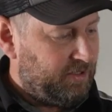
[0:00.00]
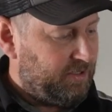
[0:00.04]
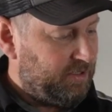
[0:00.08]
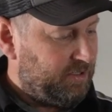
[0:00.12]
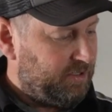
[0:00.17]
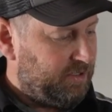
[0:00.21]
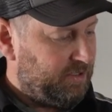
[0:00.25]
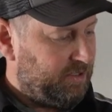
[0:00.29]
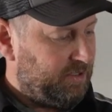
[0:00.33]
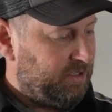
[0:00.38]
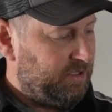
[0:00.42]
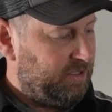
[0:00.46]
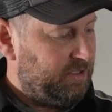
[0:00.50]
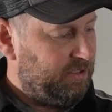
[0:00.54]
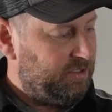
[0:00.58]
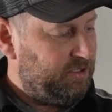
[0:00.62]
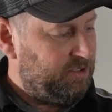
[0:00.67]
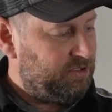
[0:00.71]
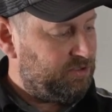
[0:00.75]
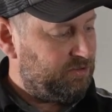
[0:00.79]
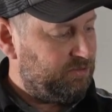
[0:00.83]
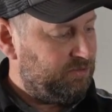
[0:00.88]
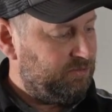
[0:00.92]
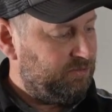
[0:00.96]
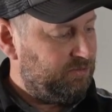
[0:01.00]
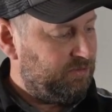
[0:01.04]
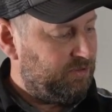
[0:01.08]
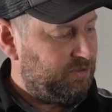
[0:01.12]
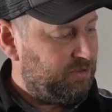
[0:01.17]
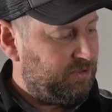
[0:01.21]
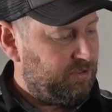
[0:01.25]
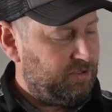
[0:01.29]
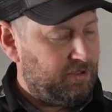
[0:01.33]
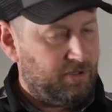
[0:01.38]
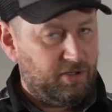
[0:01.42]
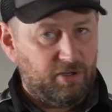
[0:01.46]
the initial
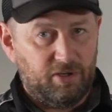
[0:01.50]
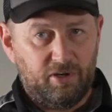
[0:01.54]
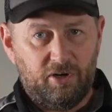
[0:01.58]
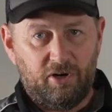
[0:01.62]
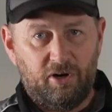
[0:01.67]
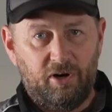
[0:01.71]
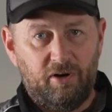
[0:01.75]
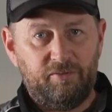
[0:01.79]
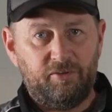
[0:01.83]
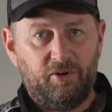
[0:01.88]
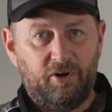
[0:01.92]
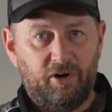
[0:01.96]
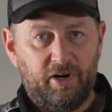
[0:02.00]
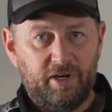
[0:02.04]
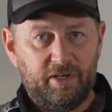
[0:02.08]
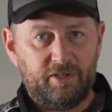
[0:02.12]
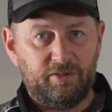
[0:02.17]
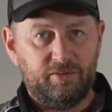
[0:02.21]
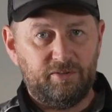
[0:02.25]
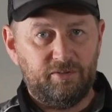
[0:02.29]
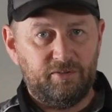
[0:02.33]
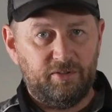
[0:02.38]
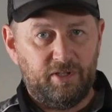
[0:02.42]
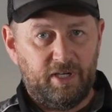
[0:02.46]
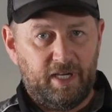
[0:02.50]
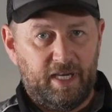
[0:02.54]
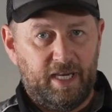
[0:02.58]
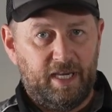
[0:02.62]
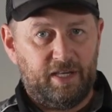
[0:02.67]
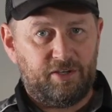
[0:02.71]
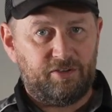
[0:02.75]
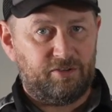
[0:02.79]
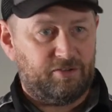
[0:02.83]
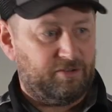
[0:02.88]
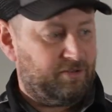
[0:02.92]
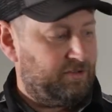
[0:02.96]
off-idle
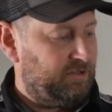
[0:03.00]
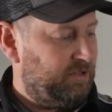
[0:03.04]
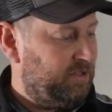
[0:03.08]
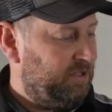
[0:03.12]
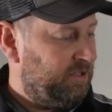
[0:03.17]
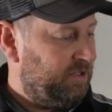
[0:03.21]
action.